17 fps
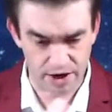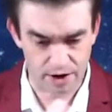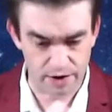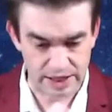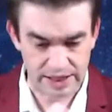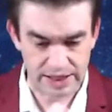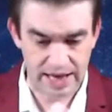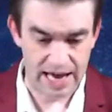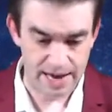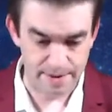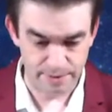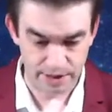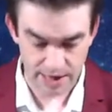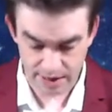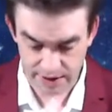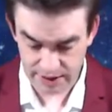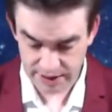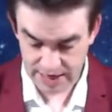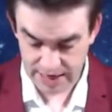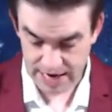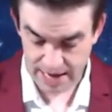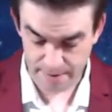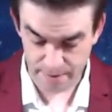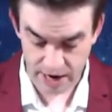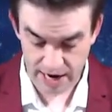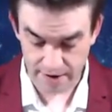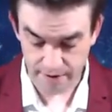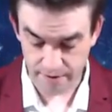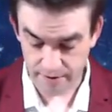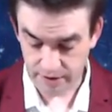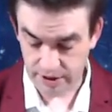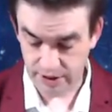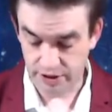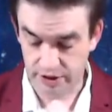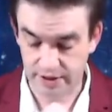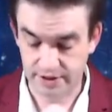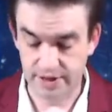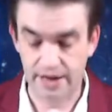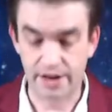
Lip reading: go and gamble all the time, right? Because it's